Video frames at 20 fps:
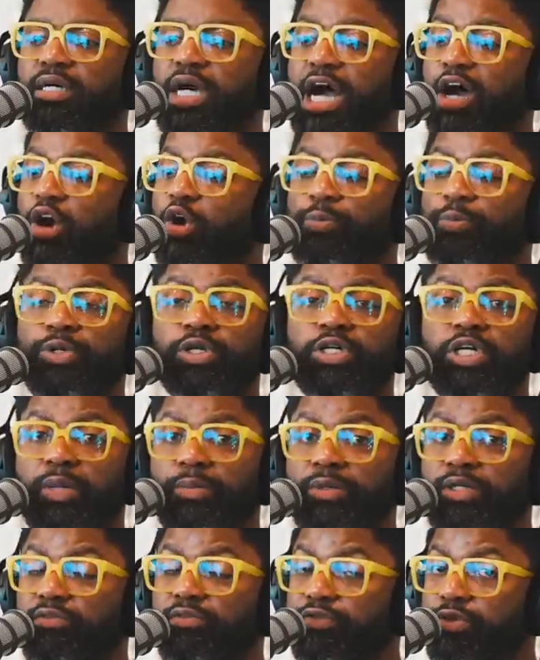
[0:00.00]
I hope you're
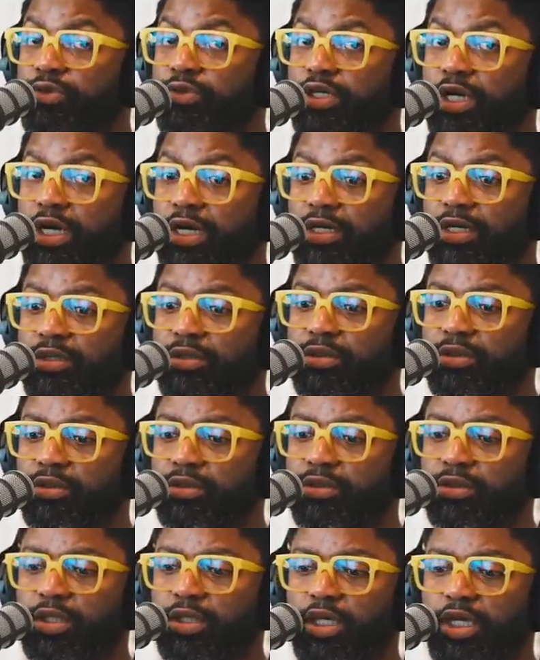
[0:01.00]
coming to VooCon.
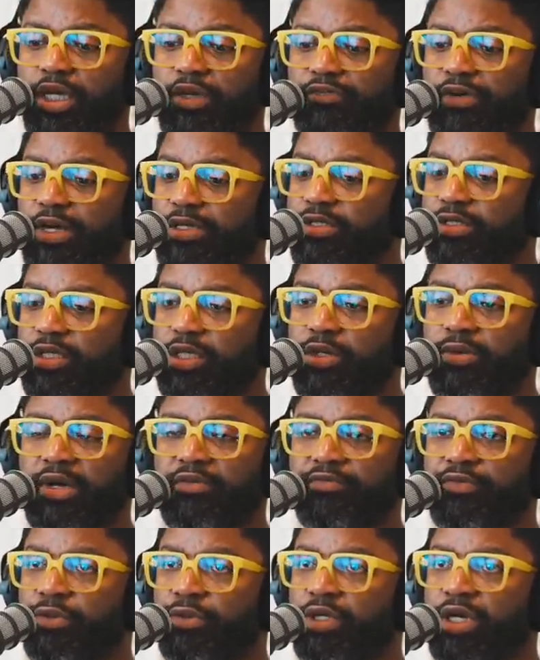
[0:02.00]
If I see you at
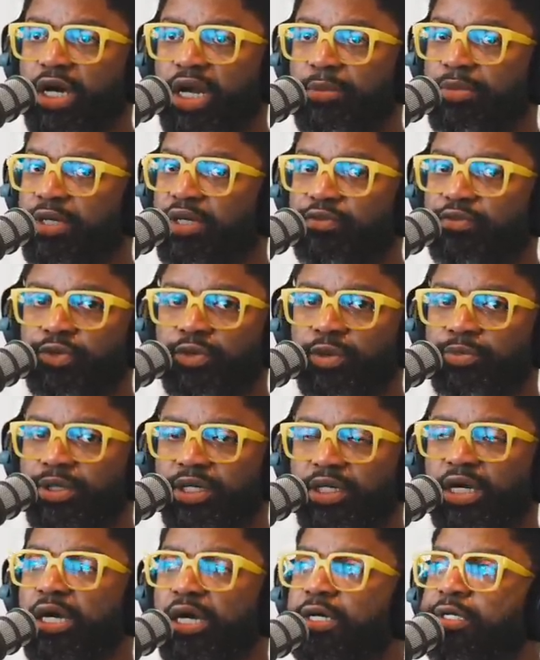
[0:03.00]
VooCon, I'm giving you a
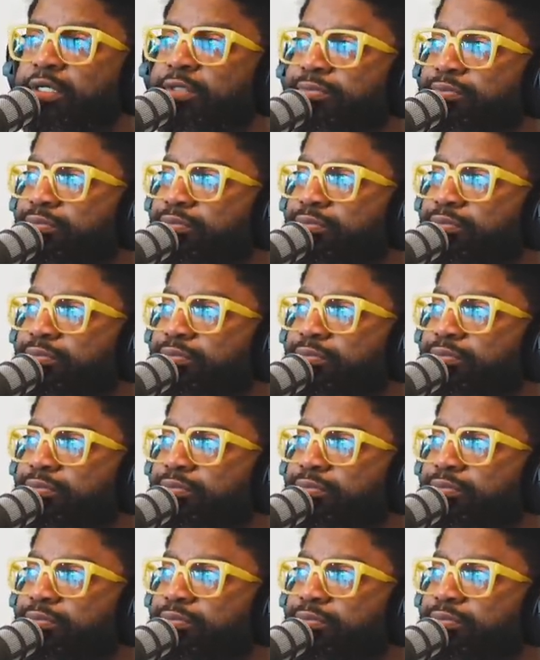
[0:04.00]
big hug.